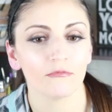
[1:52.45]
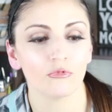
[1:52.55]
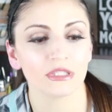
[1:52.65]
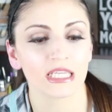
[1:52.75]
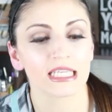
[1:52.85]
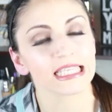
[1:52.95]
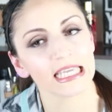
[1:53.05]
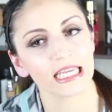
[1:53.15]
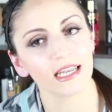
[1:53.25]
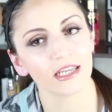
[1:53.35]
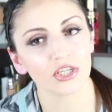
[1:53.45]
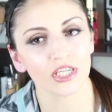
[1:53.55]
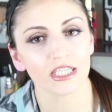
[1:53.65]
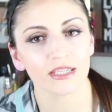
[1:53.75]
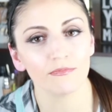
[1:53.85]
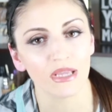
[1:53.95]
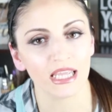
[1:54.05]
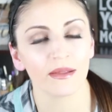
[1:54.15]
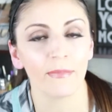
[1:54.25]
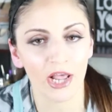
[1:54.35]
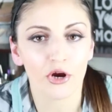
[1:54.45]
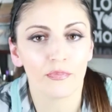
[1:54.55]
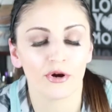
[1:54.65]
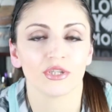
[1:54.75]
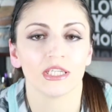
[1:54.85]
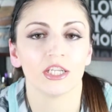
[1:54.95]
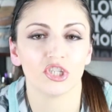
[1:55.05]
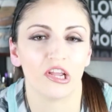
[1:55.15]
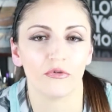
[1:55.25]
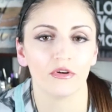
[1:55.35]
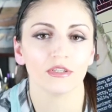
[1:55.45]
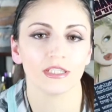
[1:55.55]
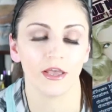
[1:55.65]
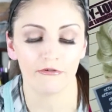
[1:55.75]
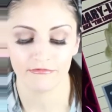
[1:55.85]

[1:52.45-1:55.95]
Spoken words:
will succeed in just being a better person in general. So